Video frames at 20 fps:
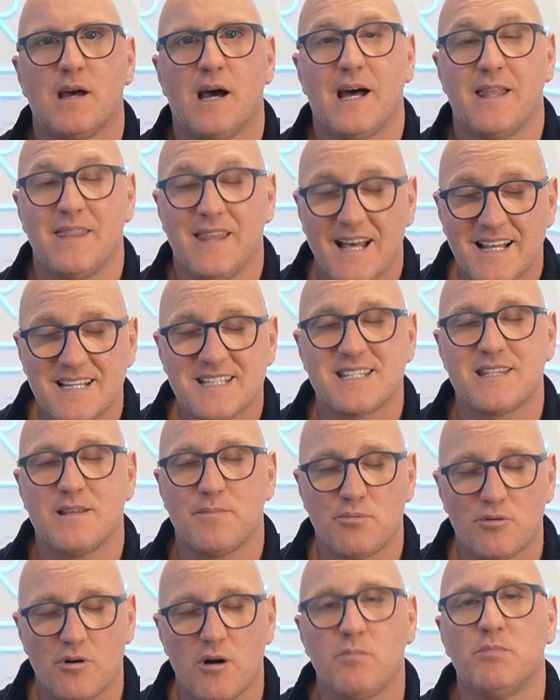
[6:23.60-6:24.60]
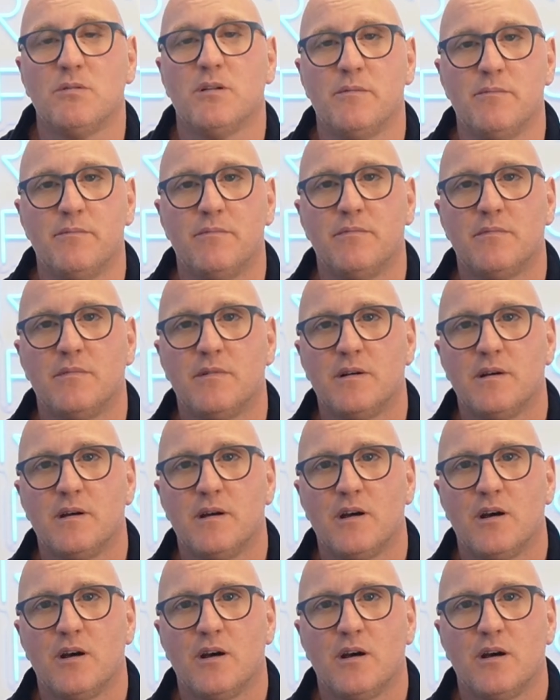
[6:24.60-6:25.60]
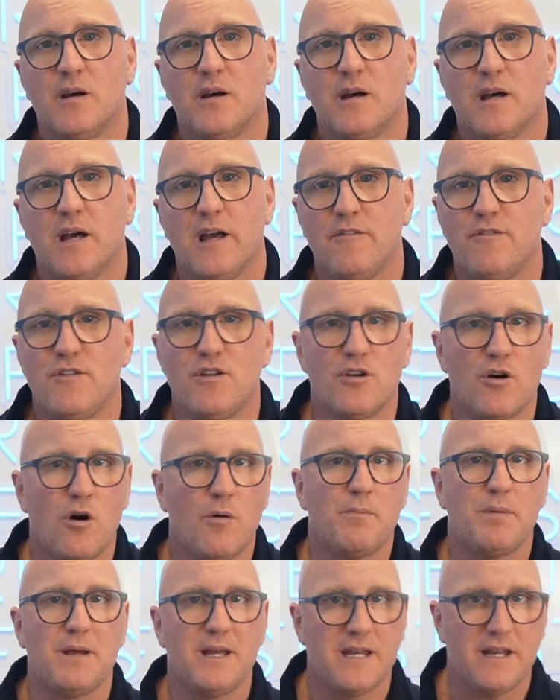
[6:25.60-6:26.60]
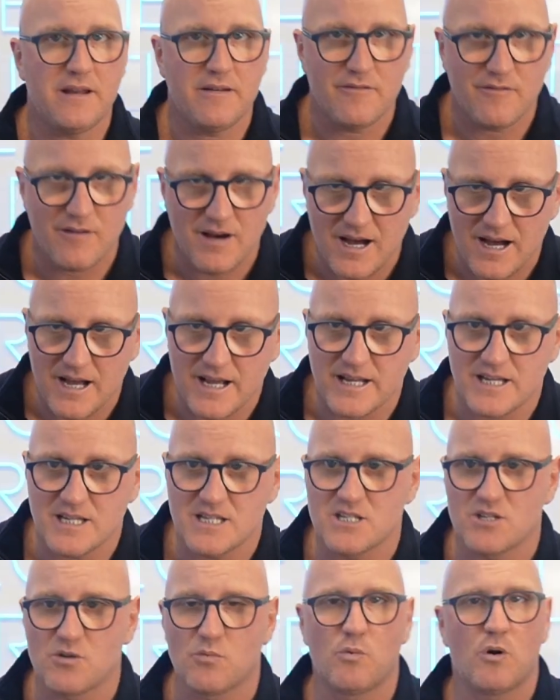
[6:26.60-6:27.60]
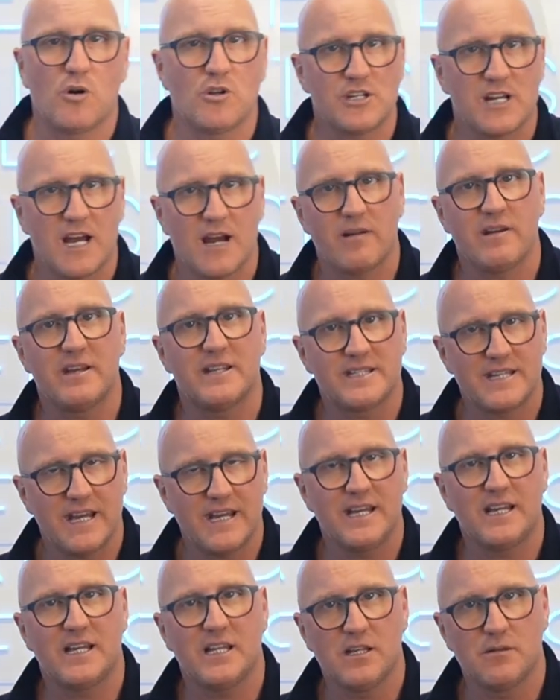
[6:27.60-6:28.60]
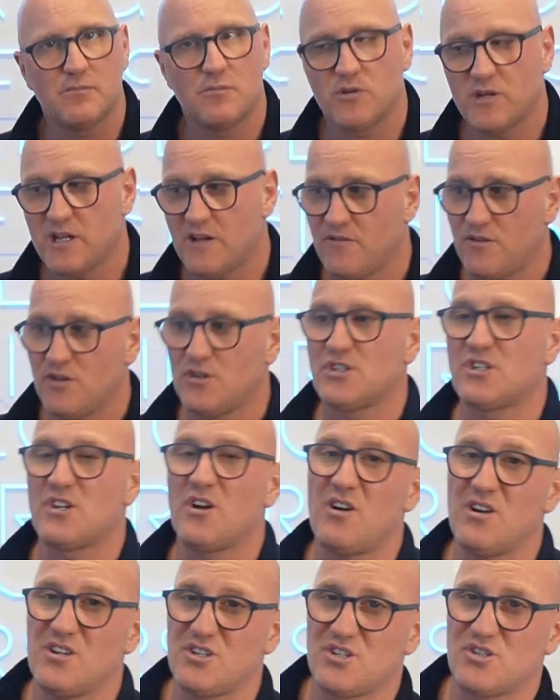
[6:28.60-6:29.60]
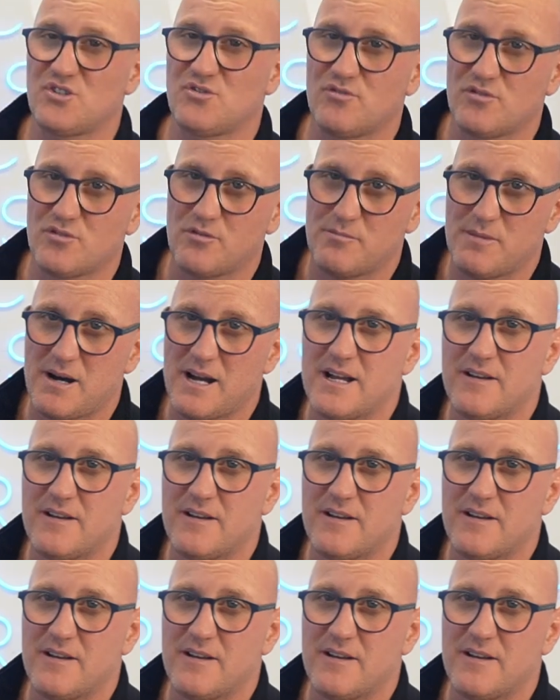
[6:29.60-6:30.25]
And that's the problem. If you're not being advised to watch how you're taking your money, if you're starting to struggle, my